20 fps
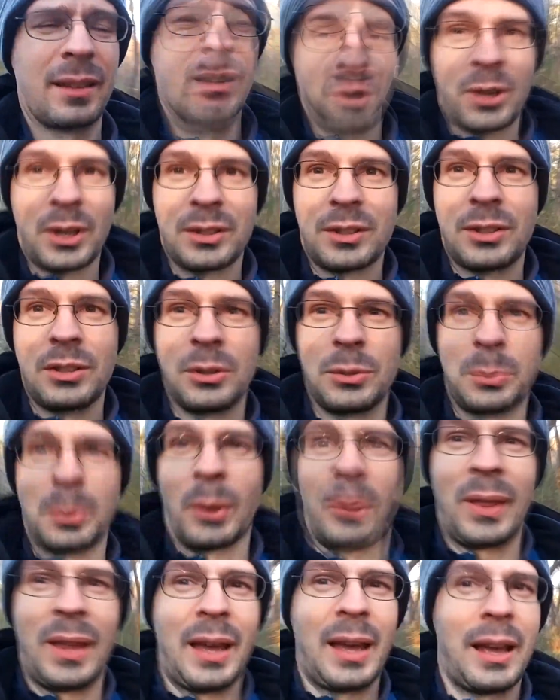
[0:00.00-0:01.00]
Trying to use
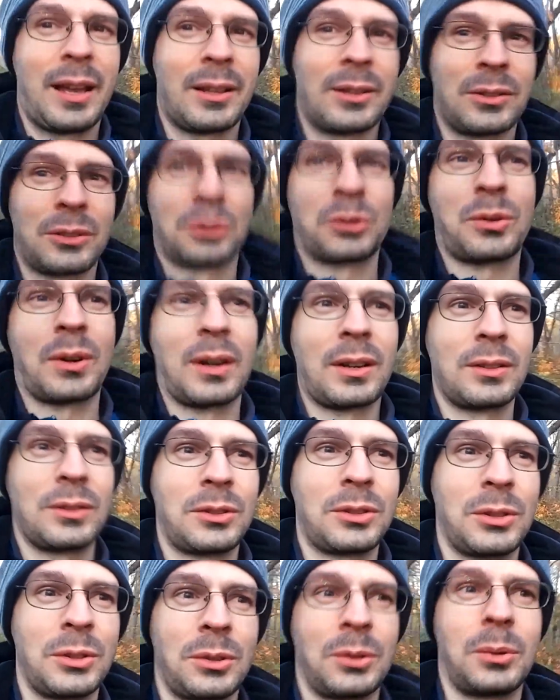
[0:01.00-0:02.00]
both hands,
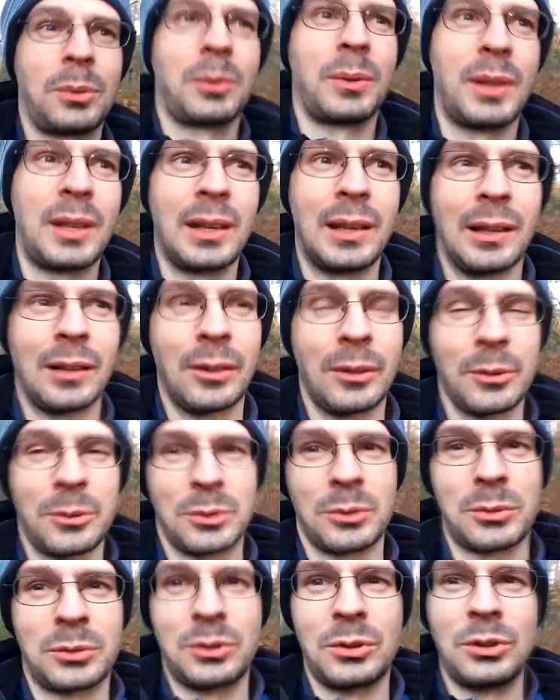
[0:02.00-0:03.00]
trying to get it
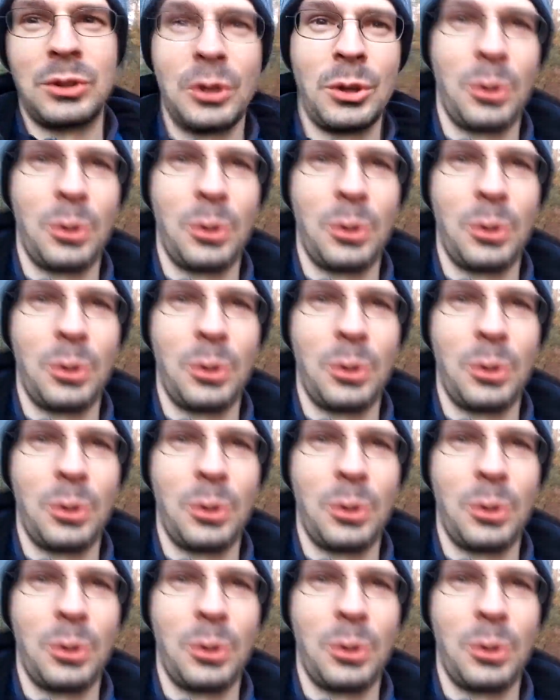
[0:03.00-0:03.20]
closer to